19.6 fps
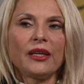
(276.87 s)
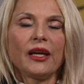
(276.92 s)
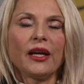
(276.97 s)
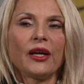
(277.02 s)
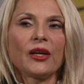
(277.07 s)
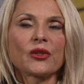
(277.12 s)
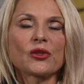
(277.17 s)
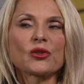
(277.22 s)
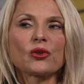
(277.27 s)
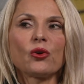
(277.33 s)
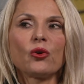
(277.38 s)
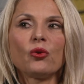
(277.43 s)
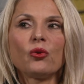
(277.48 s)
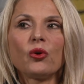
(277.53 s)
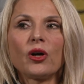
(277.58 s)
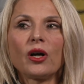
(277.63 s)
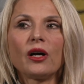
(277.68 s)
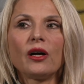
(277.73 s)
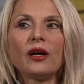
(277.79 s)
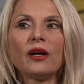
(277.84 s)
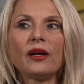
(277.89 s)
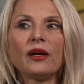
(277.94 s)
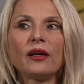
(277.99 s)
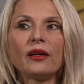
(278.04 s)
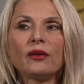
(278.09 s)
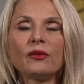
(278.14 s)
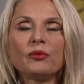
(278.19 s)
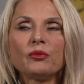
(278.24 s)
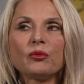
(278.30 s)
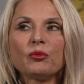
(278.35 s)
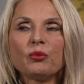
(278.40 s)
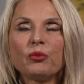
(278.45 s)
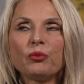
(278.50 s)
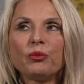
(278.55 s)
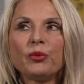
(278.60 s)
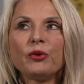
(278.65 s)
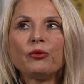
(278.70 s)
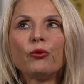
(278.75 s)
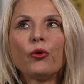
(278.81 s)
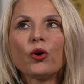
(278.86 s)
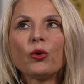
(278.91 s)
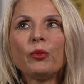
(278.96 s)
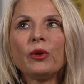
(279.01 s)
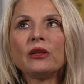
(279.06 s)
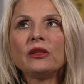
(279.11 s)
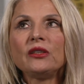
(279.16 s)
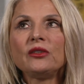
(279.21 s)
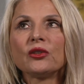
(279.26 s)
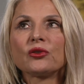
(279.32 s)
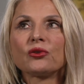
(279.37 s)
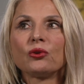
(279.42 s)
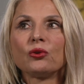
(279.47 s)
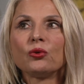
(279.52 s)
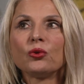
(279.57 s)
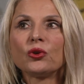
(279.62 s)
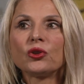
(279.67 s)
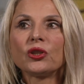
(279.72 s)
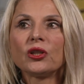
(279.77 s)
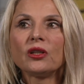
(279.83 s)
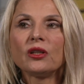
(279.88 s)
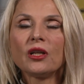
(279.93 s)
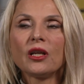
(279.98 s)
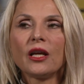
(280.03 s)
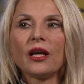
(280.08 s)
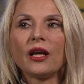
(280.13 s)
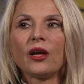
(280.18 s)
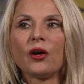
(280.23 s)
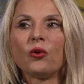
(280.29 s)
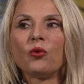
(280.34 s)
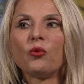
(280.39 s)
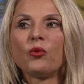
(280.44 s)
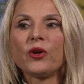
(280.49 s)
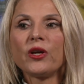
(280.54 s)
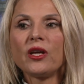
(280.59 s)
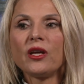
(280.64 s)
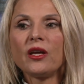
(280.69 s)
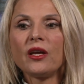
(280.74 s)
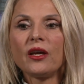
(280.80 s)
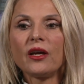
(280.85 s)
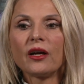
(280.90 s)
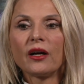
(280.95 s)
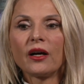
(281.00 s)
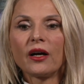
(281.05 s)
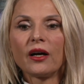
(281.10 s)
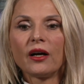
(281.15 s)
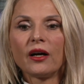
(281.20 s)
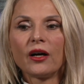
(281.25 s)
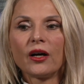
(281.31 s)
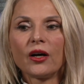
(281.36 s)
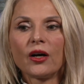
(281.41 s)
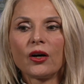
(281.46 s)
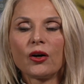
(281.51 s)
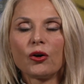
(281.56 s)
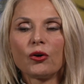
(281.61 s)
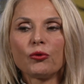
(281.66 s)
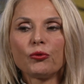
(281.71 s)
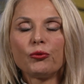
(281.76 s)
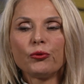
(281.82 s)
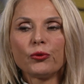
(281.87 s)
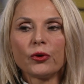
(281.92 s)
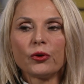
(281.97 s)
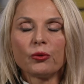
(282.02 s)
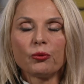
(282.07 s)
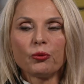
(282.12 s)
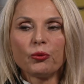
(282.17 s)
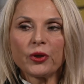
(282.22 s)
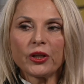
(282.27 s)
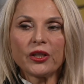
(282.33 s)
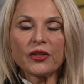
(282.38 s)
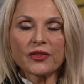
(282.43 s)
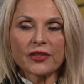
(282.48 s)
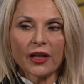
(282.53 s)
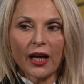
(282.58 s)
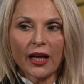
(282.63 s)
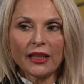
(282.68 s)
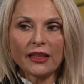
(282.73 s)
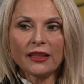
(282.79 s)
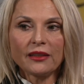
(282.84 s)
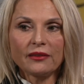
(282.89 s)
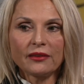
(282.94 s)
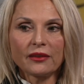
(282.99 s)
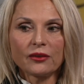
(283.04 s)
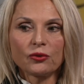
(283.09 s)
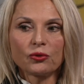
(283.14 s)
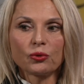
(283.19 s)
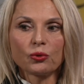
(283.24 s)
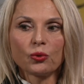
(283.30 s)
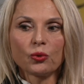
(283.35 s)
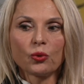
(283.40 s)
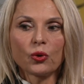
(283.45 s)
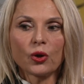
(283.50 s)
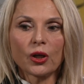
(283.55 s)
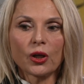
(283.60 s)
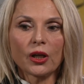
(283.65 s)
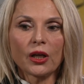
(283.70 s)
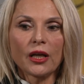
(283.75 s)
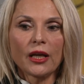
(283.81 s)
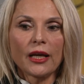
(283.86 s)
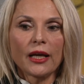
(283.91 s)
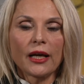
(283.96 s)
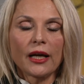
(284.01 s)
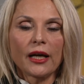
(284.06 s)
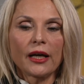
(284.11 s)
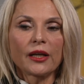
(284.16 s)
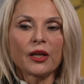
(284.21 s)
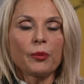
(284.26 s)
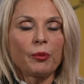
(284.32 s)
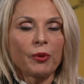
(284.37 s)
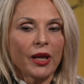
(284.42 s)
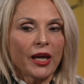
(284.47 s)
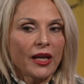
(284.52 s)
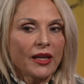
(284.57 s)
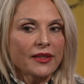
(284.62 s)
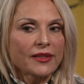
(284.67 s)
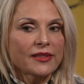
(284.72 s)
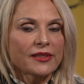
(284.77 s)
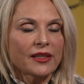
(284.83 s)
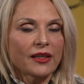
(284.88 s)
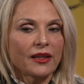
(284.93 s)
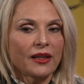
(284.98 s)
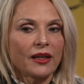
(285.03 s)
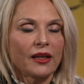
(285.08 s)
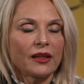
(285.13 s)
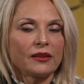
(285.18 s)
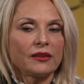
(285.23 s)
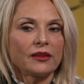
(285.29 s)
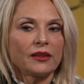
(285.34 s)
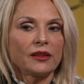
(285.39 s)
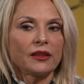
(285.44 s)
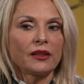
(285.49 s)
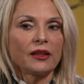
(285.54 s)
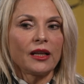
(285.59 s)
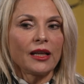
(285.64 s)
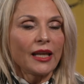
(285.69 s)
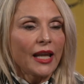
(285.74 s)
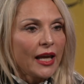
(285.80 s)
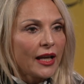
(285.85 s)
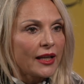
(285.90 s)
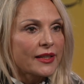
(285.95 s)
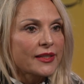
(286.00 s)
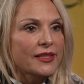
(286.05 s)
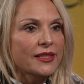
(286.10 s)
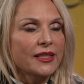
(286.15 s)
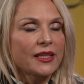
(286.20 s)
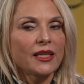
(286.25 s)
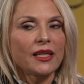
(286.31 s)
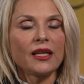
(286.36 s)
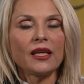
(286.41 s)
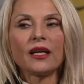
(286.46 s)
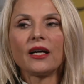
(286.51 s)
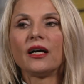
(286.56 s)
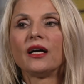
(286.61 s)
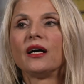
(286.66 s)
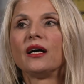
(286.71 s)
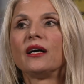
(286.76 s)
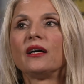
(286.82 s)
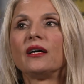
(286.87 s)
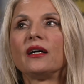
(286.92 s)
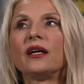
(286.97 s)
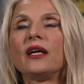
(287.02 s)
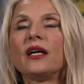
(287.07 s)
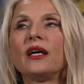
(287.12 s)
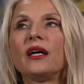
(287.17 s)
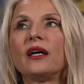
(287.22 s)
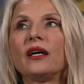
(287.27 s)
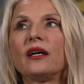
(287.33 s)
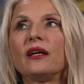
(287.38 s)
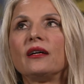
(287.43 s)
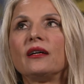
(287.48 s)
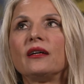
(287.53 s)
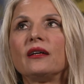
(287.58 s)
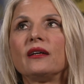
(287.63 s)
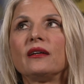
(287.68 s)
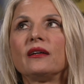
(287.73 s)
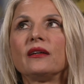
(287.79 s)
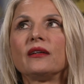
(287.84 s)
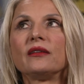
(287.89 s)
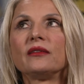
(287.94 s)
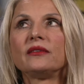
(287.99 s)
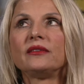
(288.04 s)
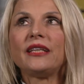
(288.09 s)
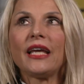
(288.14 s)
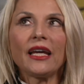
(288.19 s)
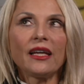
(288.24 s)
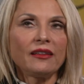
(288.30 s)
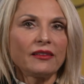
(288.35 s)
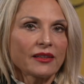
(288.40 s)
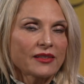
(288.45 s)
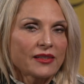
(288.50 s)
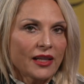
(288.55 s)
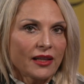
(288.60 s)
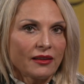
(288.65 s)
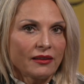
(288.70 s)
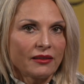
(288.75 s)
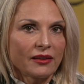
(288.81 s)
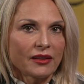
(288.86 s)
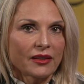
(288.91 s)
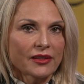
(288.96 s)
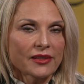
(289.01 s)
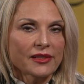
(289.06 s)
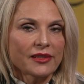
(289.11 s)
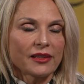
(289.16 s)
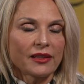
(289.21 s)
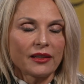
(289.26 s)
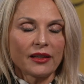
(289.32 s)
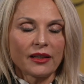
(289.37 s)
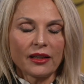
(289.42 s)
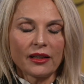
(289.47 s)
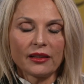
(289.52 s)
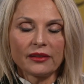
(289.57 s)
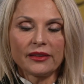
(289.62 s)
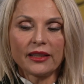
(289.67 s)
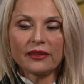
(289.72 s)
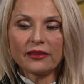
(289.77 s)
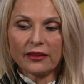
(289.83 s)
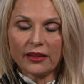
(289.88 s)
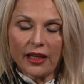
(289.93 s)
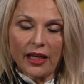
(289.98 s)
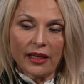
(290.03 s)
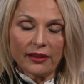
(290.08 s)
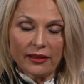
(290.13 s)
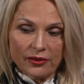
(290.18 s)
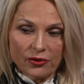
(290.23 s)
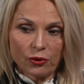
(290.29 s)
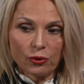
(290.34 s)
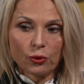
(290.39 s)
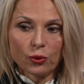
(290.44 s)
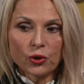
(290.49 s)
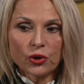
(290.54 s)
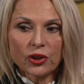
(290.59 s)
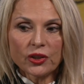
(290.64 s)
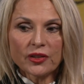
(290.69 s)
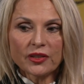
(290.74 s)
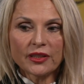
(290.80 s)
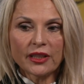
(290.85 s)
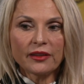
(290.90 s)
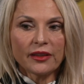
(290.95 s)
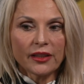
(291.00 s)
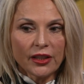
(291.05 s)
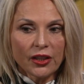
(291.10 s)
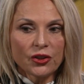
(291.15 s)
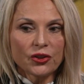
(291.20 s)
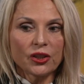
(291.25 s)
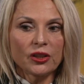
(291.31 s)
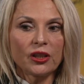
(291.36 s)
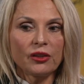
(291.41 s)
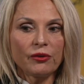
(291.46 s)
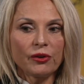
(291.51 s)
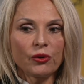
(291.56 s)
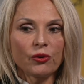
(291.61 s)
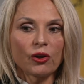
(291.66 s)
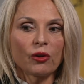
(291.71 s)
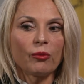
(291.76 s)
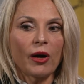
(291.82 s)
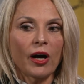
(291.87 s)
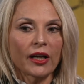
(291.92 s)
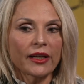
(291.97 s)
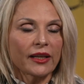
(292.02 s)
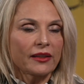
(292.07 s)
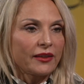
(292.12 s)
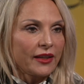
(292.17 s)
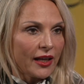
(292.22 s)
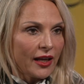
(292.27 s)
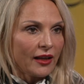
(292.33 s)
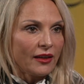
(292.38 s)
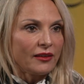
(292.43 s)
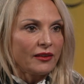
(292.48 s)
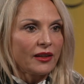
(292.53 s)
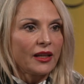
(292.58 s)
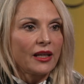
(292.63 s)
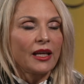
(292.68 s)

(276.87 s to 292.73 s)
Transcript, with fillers: Yeah, so uh, before building the solution, we, uh, we decided to uh, replace uh, the legacy uh, uh, data centers uh, uh, that, and solutions that each individual market had.